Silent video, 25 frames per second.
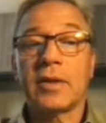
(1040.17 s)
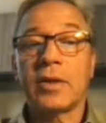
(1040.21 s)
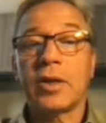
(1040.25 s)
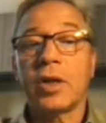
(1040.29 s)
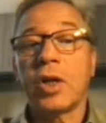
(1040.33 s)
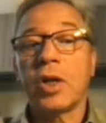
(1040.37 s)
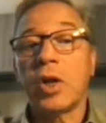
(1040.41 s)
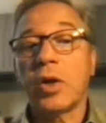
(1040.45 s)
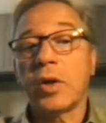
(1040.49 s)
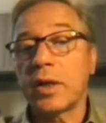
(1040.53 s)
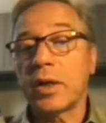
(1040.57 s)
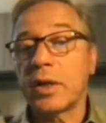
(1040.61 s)

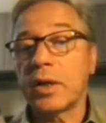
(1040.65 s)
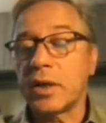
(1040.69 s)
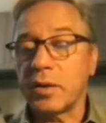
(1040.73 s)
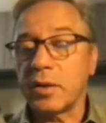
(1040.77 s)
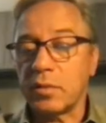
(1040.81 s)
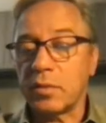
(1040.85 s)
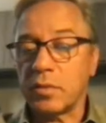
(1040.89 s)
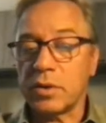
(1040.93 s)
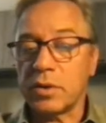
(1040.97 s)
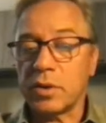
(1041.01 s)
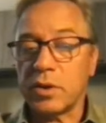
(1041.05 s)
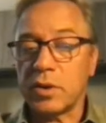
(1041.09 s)

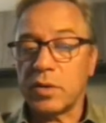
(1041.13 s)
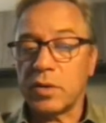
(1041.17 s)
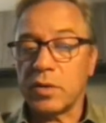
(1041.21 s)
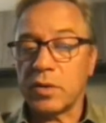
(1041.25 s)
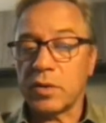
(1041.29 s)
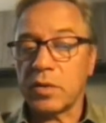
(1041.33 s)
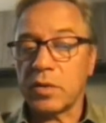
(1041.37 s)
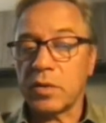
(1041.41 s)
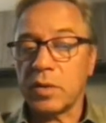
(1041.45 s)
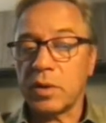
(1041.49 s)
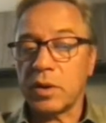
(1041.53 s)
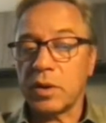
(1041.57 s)
clonidine was
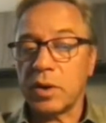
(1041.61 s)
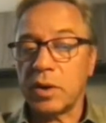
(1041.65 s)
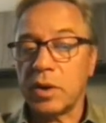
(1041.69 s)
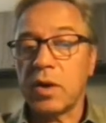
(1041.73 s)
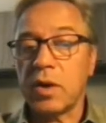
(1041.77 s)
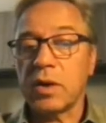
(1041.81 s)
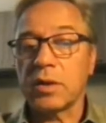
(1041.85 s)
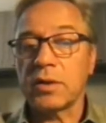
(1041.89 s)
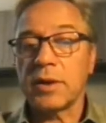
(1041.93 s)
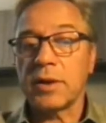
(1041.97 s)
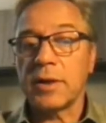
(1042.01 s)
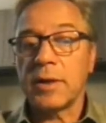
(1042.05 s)
used quite a
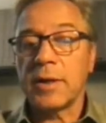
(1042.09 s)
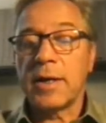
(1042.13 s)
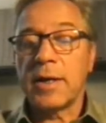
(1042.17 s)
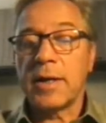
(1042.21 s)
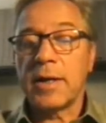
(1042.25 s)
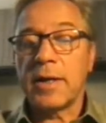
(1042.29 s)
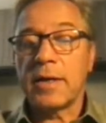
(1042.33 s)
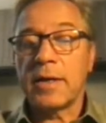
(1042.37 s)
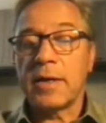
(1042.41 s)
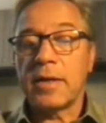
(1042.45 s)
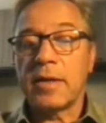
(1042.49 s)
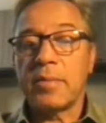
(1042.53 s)
lot
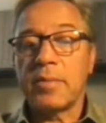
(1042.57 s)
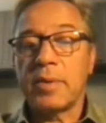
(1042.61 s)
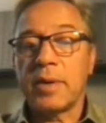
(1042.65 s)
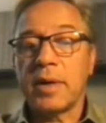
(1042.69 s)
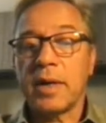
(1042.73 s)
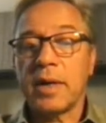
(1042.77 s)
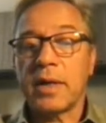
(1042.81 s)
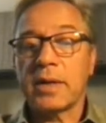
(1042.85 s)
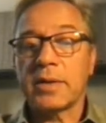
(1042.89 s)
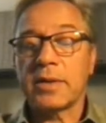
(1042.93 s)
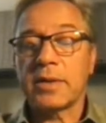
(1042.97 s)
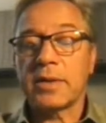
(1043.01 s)
in the
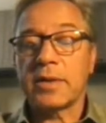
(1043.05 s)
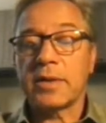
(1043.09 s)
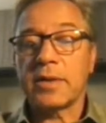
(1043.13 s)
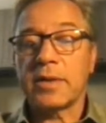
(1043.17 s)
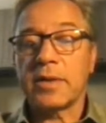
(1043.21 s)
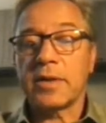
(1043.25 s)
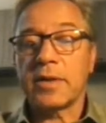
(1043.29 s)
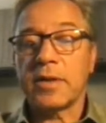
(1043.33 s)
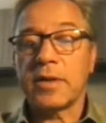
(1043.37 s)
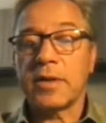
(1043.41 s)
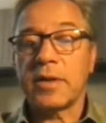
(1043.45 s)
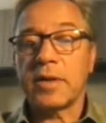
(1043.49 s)
past
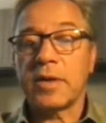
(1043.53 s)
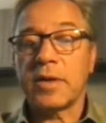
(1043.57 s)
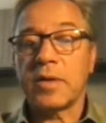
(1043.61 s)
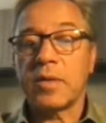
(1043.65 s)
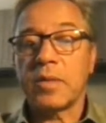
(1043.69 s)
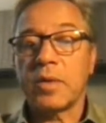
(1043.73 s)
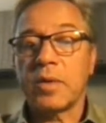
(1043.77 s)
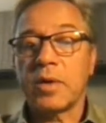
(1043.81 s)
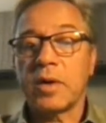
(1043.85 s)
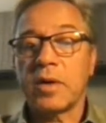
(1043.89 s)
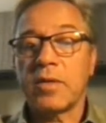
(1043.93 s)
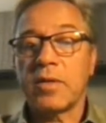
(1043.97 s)

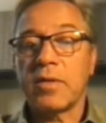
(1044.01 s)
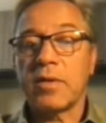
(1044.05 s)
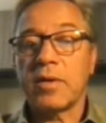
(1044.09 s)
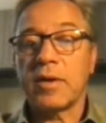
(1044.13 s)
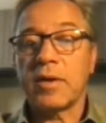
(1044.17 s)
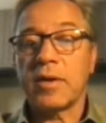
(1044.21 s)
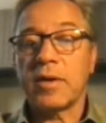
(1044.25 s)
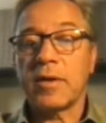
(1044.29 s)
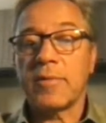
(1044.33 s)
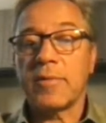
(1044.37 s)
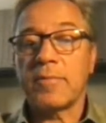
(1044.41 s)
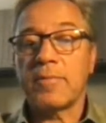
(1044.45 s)
with
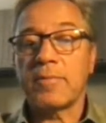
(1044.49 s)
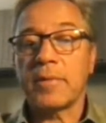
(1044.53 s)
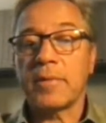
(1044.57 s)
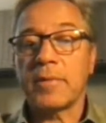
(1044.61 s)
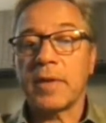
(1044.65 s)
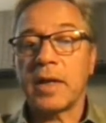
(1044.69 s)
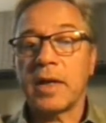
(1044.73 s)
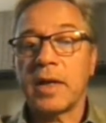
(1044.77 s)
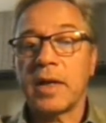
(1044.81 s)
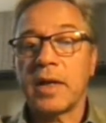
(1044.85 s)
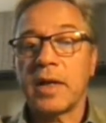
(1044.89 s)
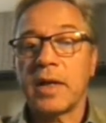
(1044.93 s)

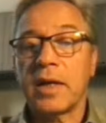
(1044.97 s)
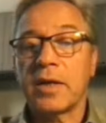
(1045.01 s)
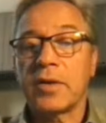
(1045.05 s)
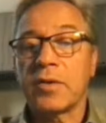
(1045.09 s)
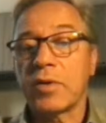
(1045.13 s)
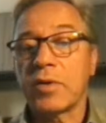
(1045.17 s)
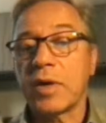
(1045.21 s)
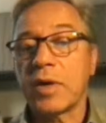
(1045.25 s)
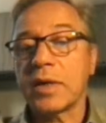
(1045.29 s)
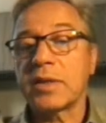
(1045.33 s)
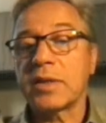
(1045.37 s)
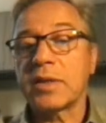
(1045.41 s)

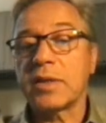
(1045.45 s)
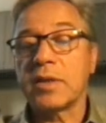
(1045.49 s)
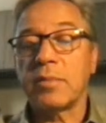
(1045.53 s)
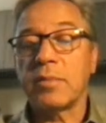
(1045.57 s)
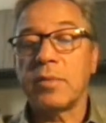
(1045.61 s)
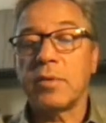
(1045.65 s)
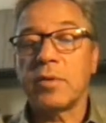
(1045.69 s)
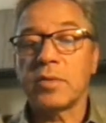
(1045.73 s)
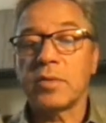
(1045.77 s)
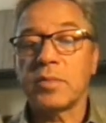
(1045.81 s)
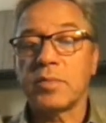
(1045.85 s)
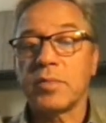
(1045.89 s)
neuraxial
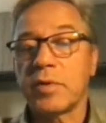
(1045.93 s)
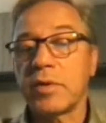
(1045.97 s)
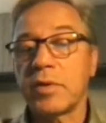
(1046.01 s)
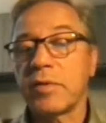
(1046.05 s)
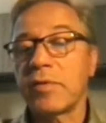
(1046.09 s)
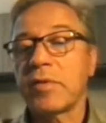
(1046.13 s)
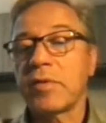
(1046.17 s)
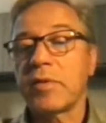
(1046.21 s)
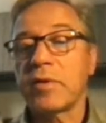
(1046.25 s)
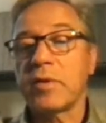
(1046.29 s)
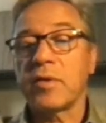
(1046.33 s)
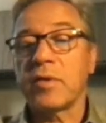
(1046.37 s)
blocks,
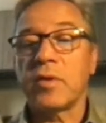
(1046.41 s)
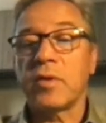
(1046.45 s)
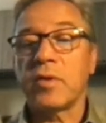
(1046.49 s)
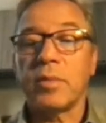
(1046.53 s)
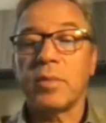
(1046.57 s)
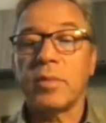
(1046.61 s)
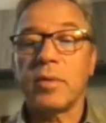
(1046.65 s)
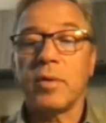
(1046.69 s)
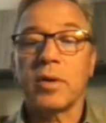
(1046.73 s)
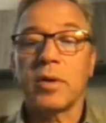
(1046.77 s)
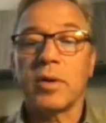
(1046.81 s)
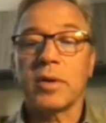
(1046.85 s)
peripheral nerve
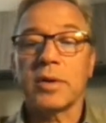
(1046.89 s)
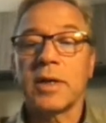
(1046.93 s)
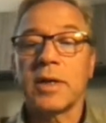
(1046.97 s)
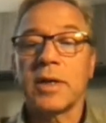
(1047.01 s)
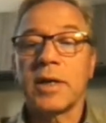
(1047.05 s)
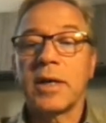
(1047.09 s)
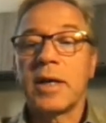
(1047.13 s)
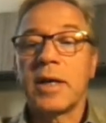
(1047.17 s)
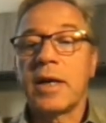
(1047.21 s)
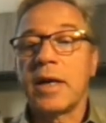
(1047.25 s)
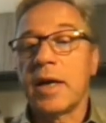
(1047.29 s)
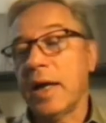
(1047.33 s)
blocks,
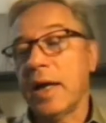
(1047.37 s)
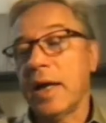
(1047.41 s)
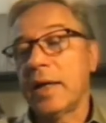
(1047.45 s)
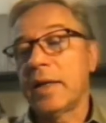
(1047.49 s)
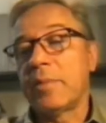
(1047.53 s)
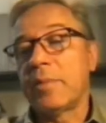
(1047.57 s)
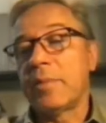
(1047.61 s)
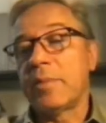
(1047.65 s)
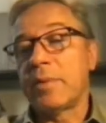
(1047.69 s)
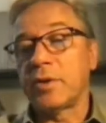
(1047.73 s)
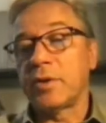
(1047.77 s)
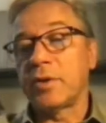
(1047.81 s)
and
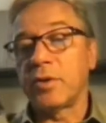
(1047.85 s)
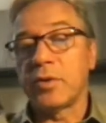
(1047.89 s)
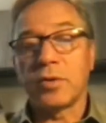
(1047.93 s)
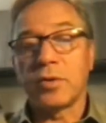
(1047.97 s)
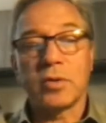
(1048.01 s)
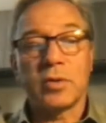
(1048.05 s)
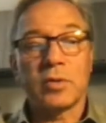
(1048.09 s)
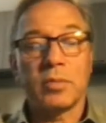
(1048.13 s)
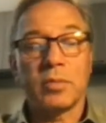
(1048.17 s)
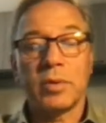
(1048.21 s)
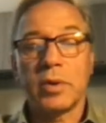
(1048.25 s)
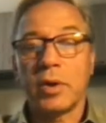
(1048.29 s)

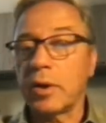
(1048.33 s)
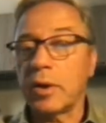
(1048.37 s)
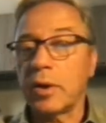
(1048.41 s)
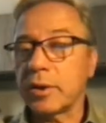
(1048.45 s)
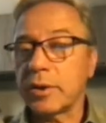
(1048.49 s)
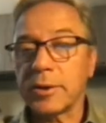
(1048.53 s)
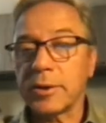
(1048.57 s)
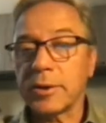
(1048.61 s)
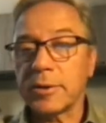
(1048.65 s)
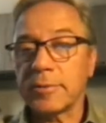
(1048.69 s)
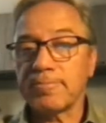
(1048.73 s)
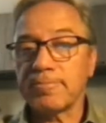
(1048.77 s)
epidural
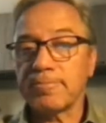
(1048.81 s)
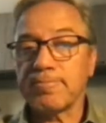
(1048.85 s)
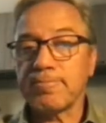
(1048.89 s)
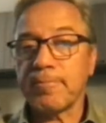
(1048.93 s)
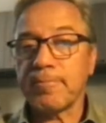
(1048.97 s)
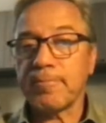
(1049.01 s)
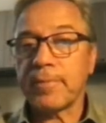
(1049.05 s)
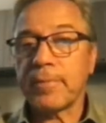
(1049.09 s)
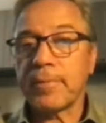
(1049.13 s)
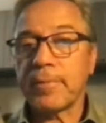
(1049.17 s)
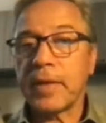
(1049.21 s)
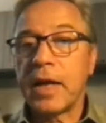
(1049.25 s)
blocks.
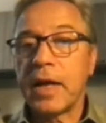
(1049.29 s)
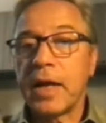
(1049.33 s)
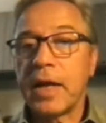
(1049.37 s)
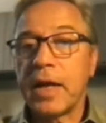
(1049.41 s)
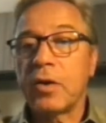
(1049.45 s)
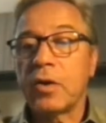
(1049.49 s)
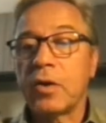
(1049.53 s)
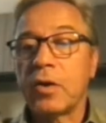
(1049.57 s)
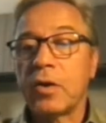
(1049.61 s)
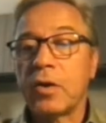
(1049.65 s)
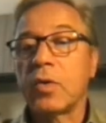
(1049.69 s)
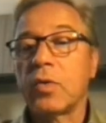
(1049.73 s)

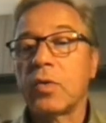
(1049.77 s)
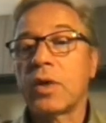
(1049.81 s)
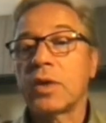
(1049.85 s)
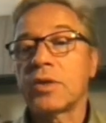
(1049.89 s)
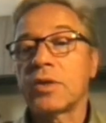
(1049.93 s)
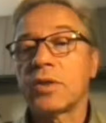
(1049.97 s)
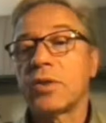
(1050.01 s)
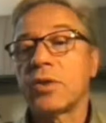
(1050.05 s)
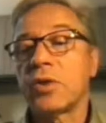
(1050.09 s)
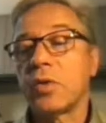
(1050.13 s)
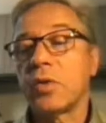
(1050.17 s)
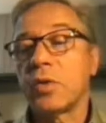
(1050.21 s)
Although,
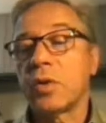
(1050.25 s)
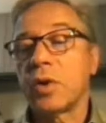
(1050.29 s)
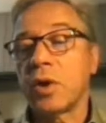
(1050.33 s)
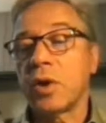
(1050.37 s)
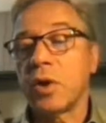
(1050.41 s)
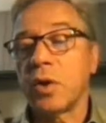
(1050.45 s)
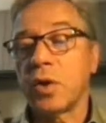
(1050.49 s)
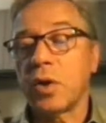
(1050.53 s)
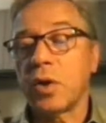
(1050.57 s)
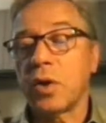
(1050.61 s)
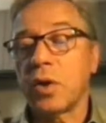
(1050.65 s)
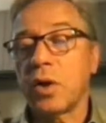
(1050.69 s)
as you know,
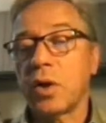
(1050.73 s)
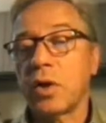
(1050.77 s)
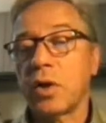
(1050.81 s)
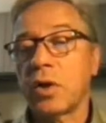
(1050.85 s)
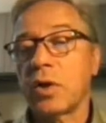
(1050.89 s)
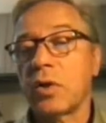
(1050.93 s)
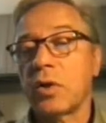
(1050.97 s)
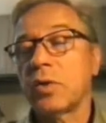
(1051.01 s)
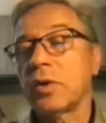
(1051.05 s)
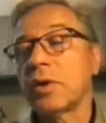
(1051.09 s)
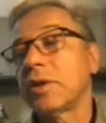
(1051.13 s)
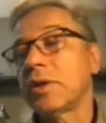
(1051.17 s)

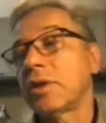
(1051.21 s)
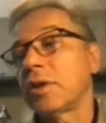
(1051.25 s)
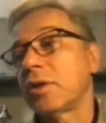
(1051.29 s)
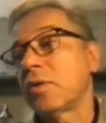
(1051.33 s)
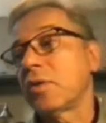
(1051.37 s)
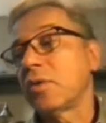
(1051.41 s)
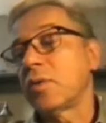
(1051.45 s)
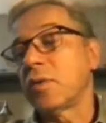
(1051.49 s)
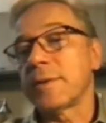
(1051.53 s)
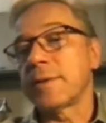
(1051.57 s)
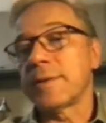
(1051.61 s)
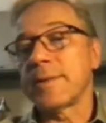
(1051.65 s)
clonidine
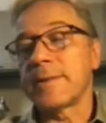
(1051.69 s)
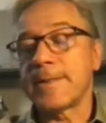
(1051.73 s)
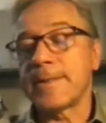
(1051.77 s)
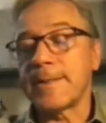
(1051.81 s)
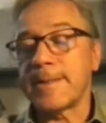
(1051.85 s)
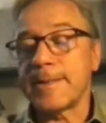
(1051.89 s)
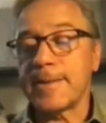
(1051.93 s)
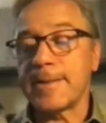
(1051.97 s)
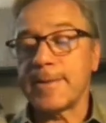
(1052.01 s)
causes